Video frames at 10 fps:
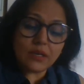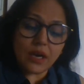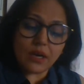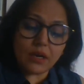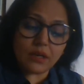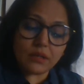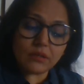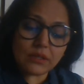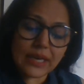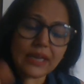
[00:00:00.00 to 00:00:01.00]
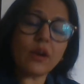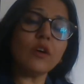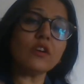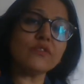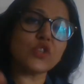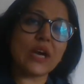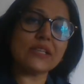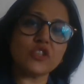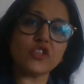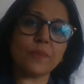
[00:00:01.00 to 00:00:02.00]
Uh, get hold of dry
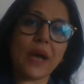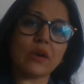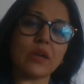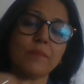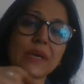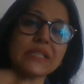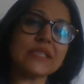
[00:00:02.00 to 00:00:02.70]
ginger powder, mix